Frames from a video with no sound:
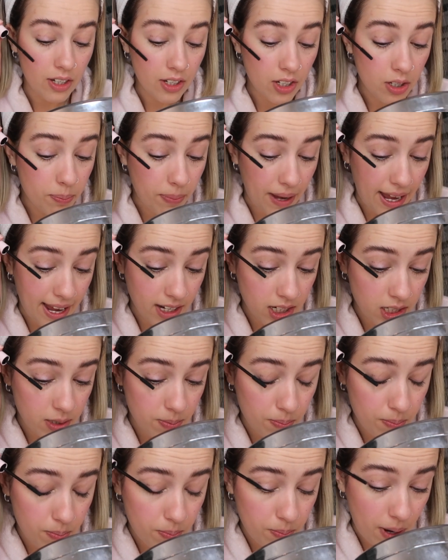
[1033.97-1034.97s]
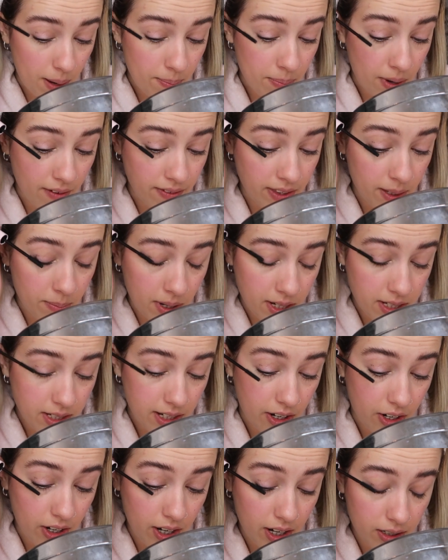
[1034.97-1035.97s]
your bangs bump off the
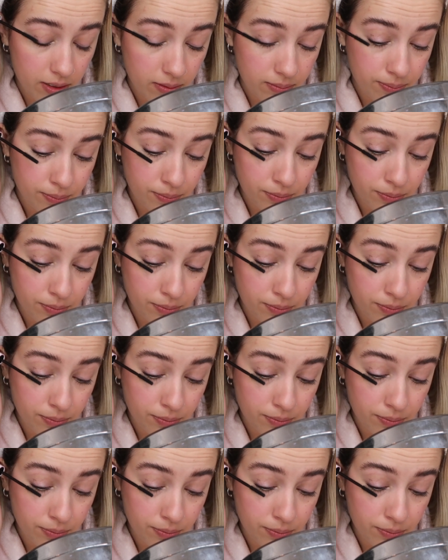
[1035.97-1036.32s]
mascara.